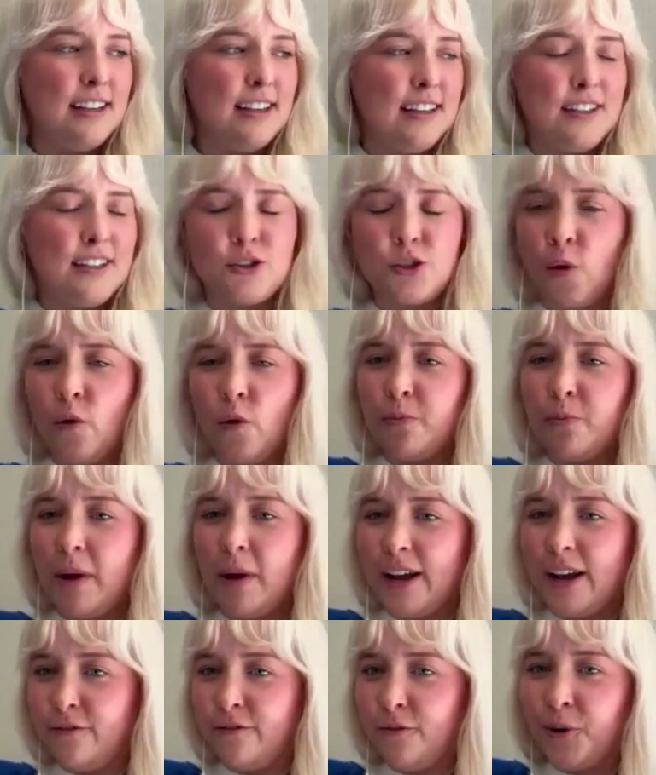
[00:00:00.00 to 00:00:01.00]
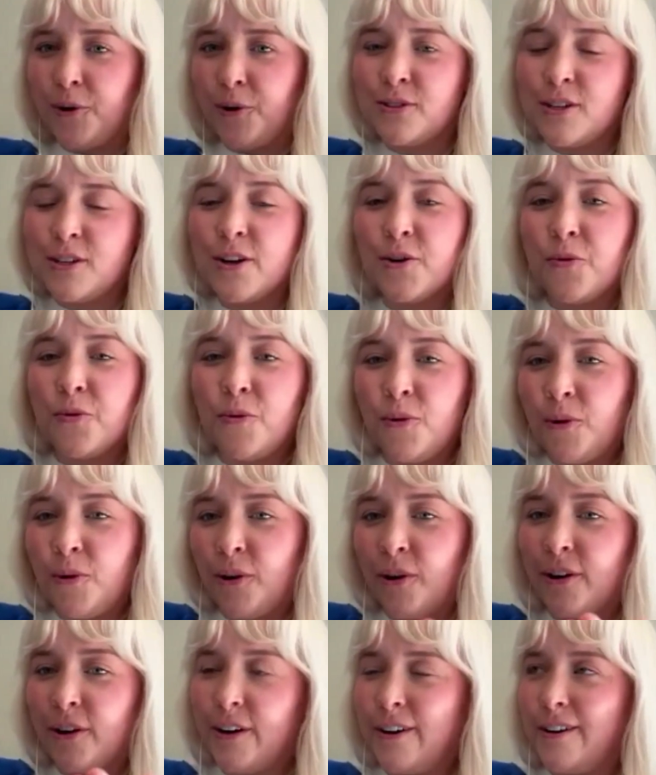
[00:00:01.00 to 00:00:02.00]
just going back and forth tug of
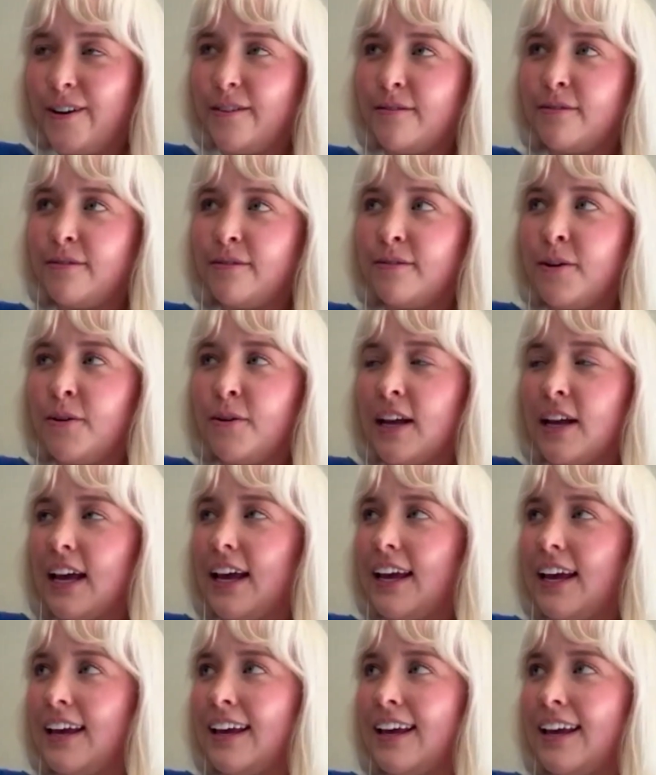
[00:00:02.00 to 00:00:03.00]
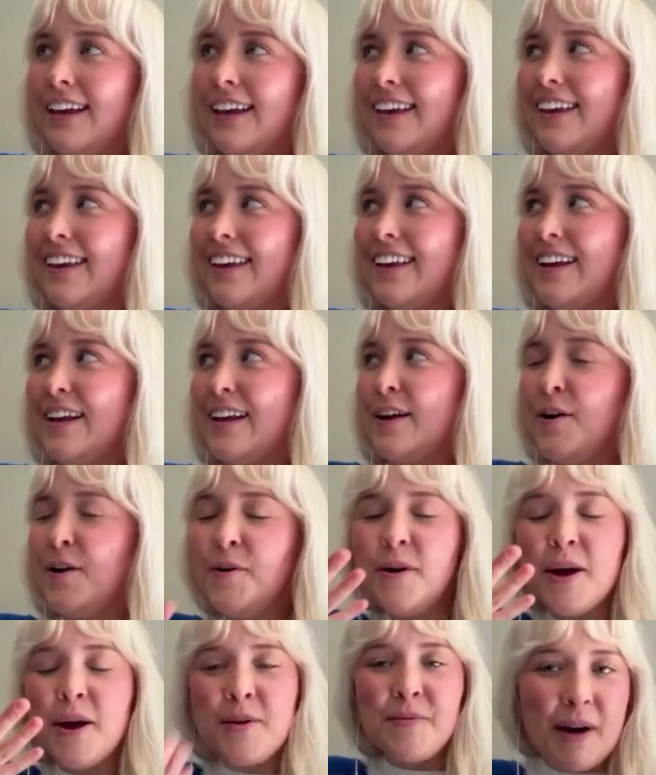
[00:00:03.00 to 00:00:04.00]
war of okay,
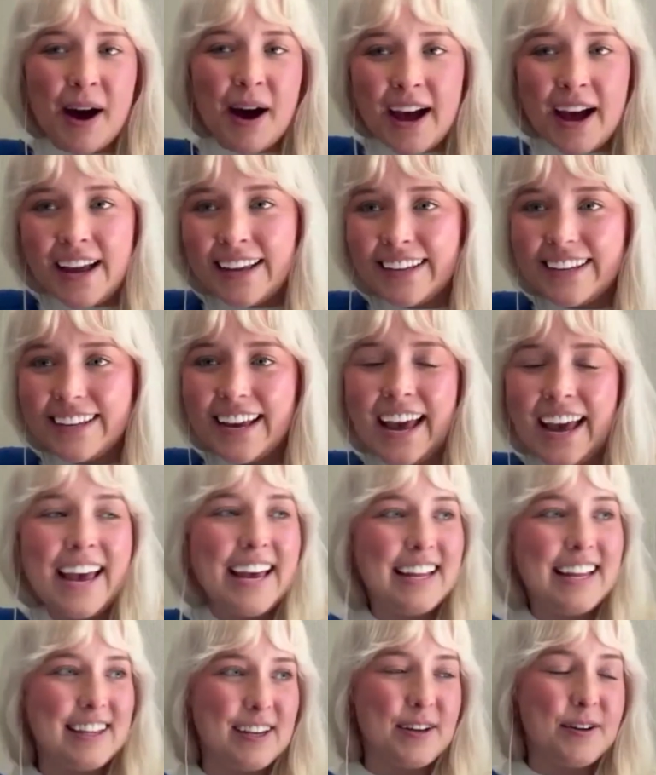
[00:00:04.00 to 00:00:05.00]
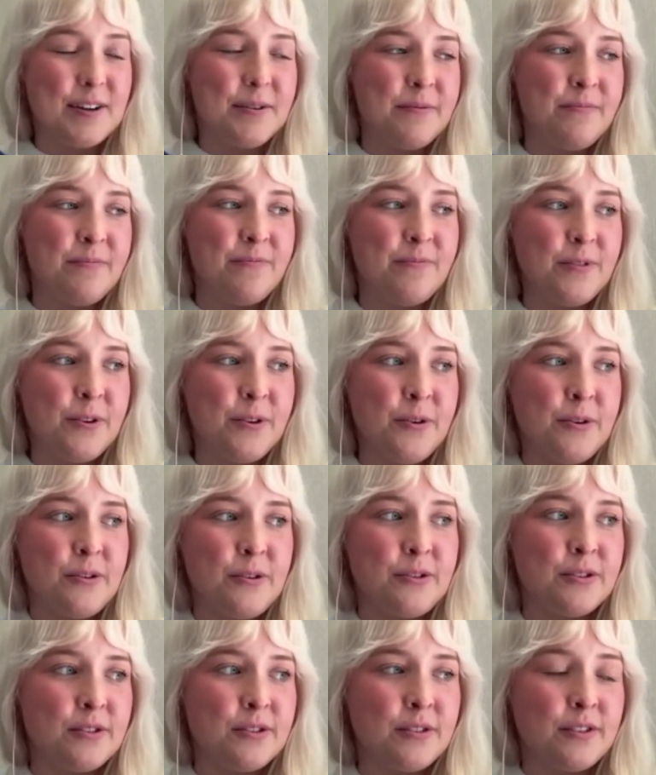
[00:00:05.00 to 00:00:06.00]
who am I? And who
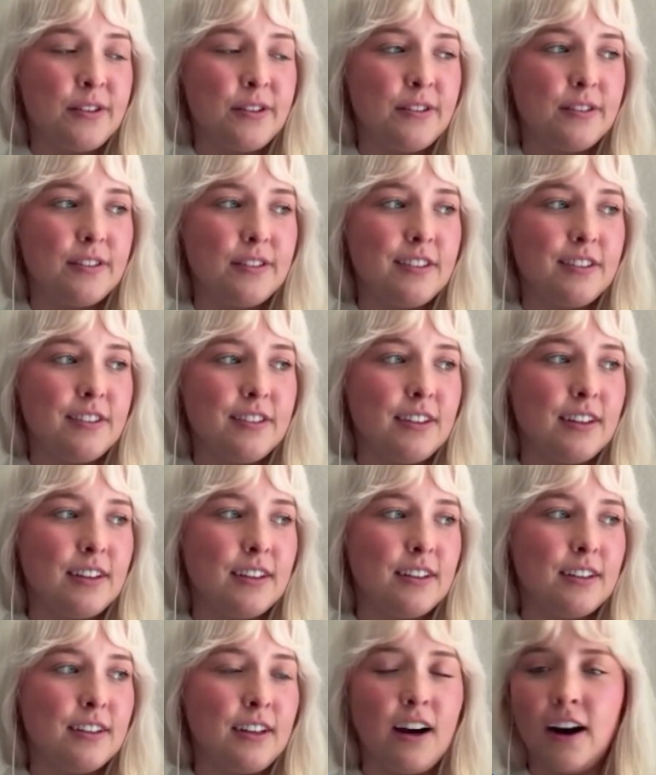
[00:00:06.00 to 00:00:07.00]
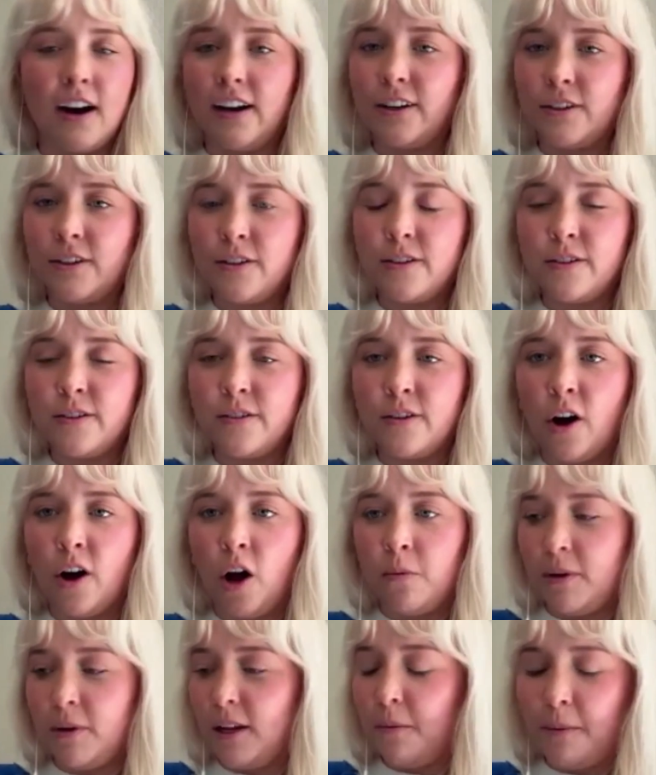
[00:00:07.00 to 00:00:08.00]
does God call
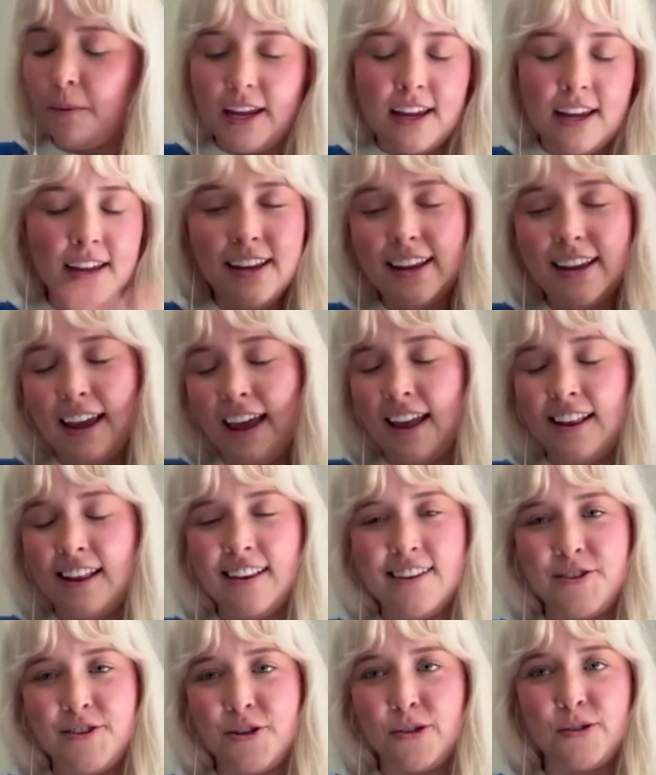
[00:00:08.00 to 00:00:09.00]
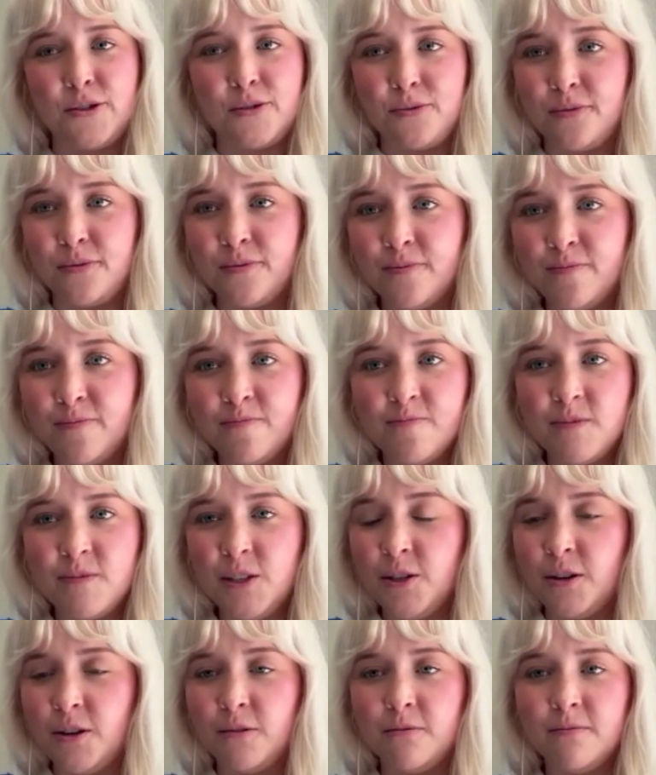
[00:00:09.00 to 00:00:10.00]
me to be? And just,
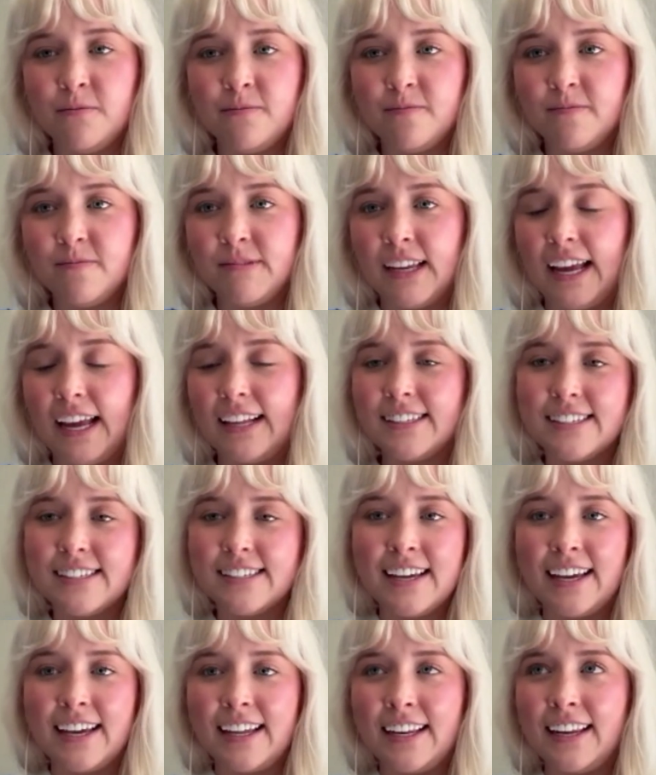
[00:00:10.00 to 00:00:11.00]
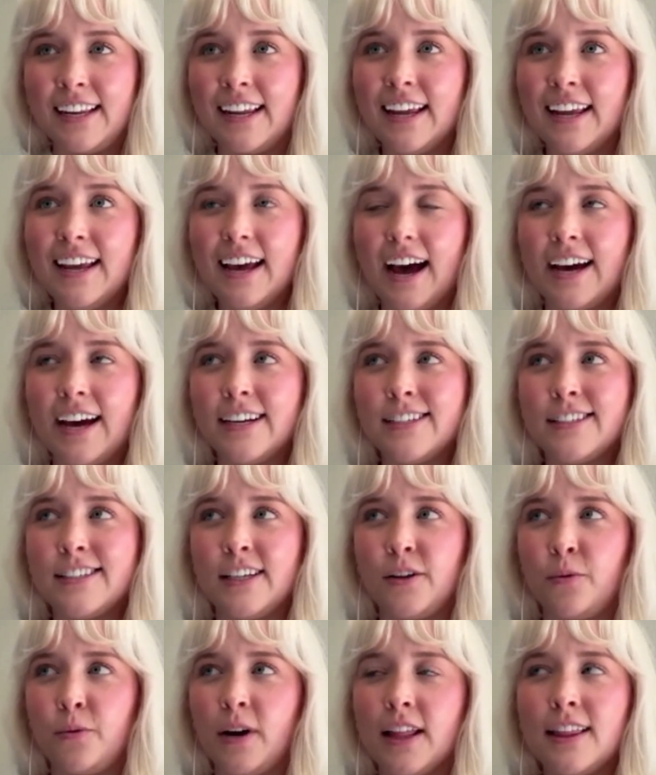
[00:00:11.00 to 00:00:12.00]
you know, dancing. And I just
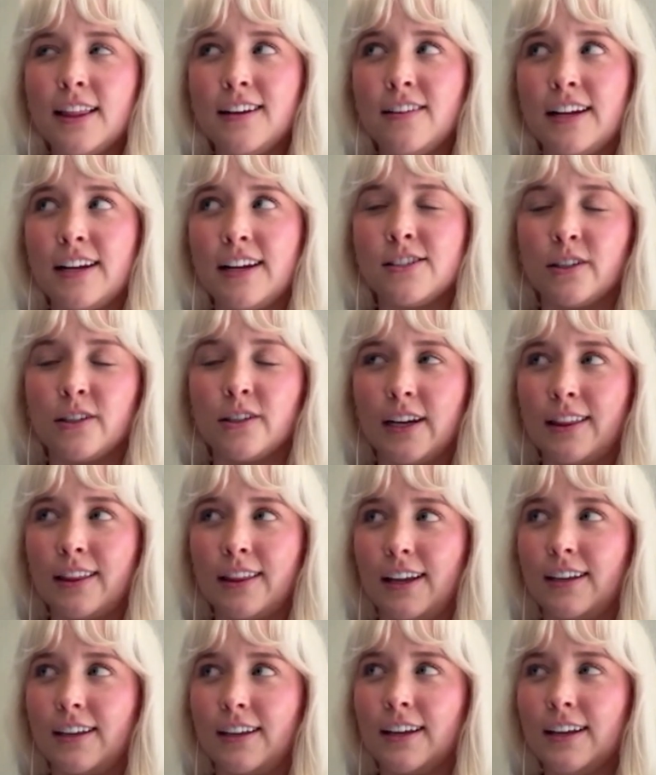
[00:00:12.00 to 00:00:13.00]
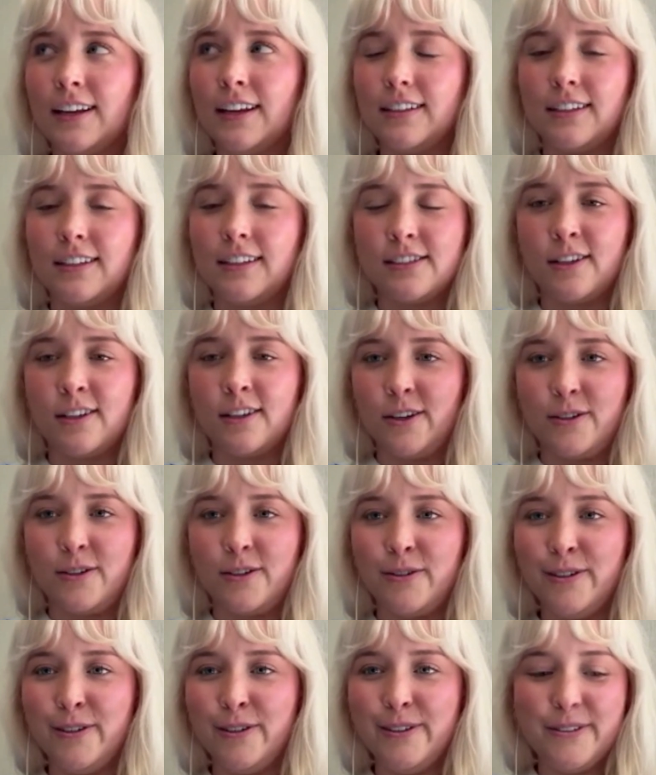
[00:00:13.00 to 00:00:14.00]
think when I think of that song, I think
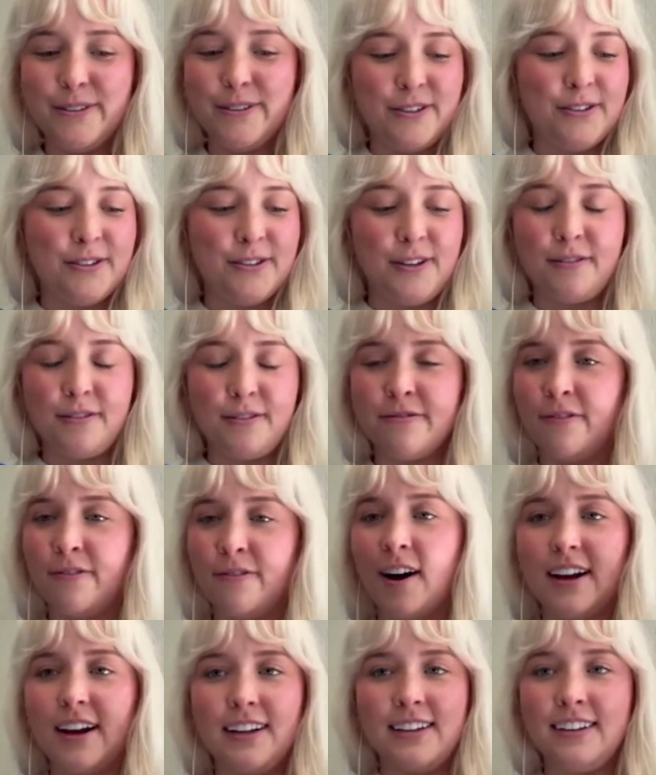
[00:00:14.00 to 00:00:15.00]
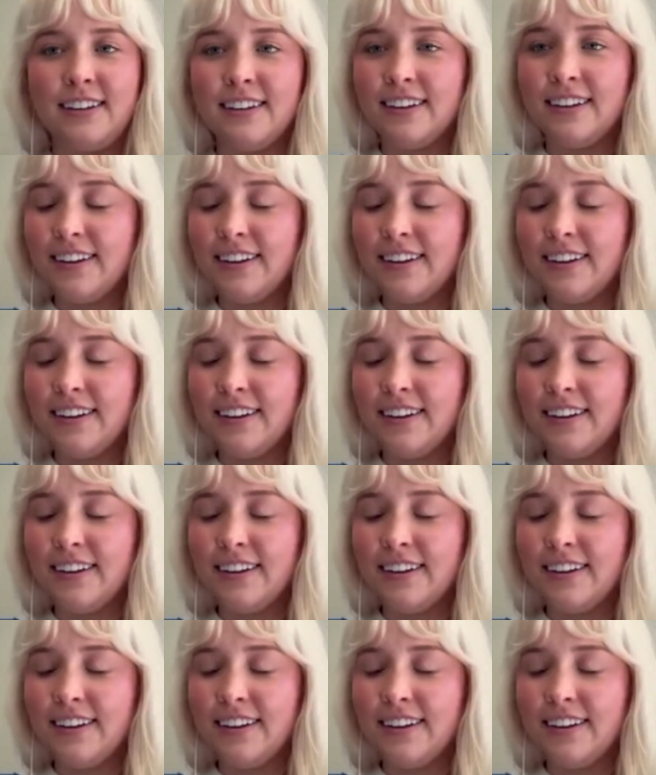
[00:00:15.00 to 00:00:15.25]
disco. I just think fun,